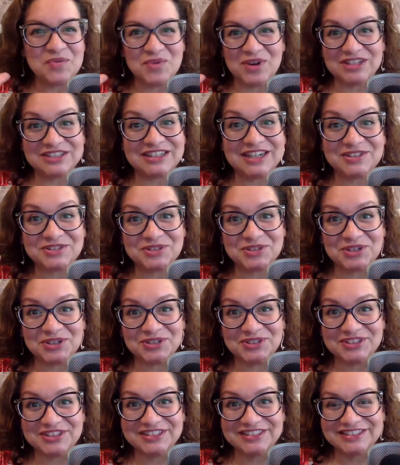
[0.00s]
Watch out,
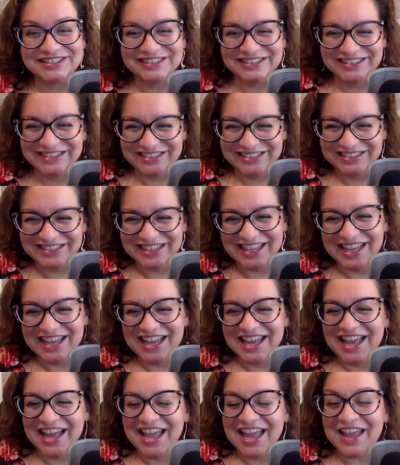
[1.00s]
trolls.
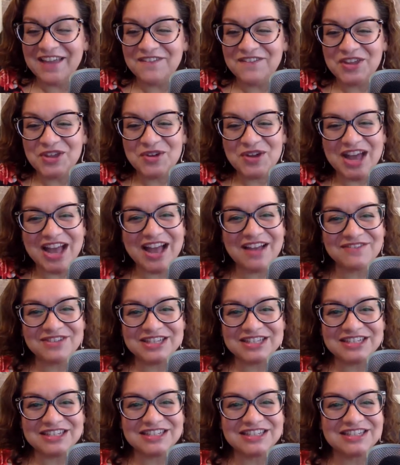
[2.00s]
If you
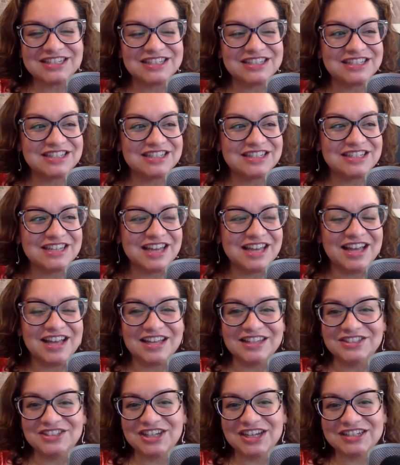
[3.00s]
haven't
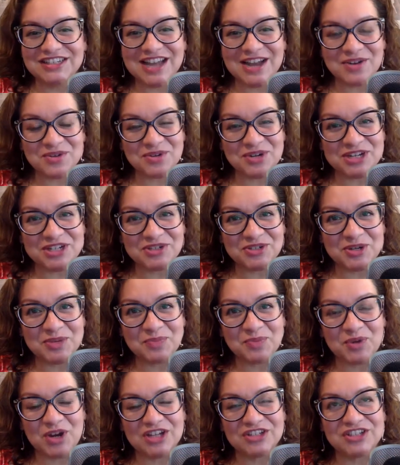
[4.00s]
uh, checked out Green Dream
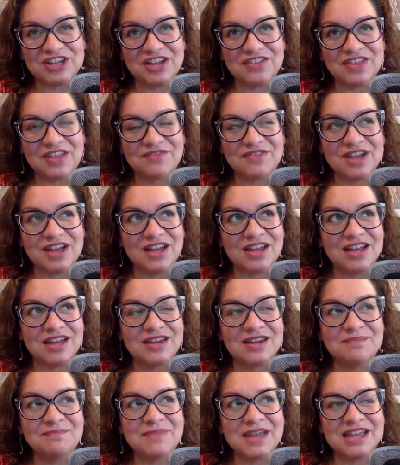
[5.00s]
Project, they've got
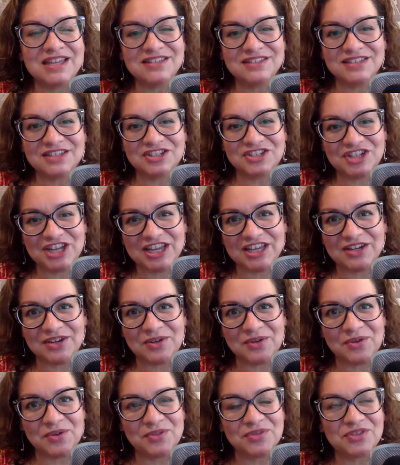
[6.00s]
an amazing
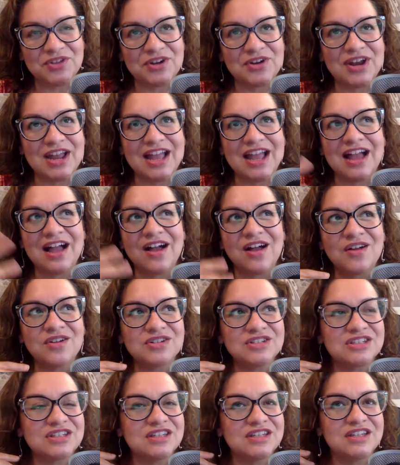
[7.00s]
channel. They're
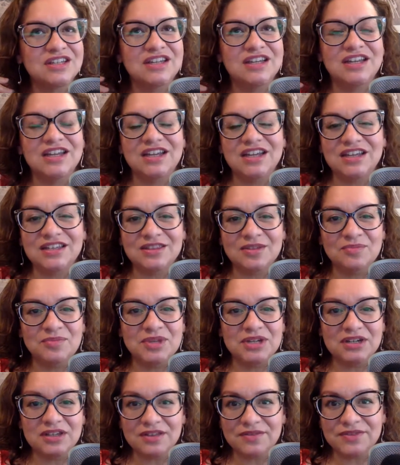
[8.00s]
out in the
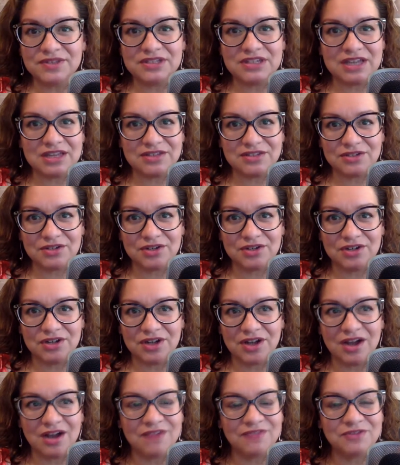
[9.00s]
middle of the desert,
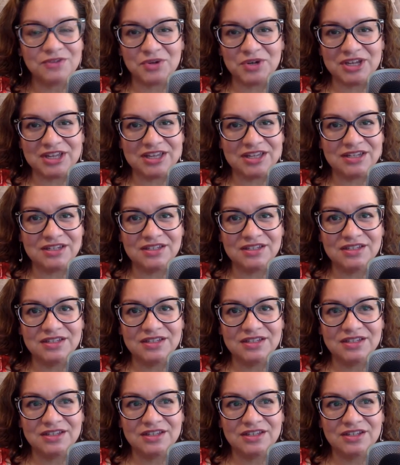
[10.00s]
off grid,
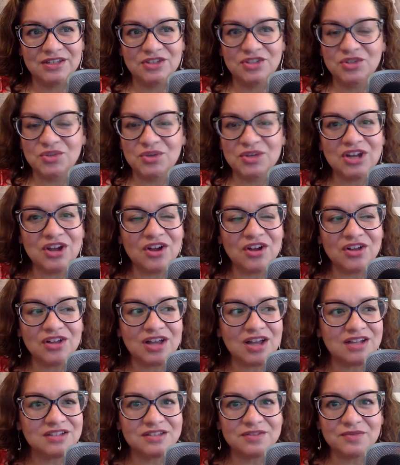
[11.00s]
doing all
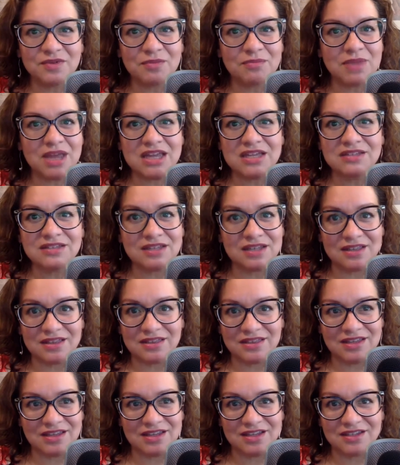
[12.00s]
kinds of amazing
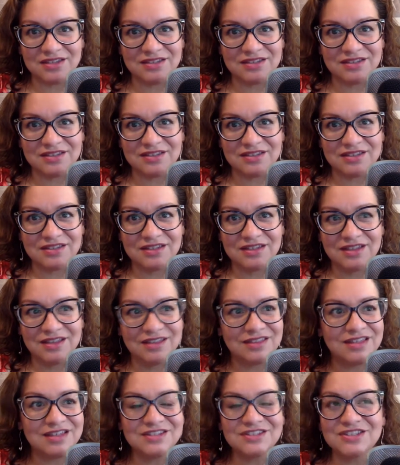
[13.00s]
things,
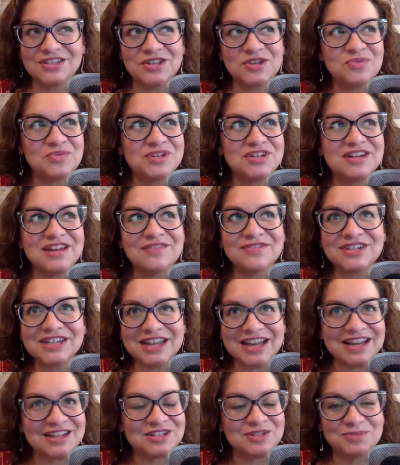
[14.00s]
things that you would never
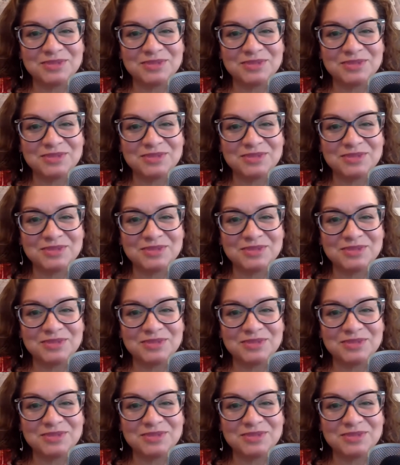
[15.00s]
catch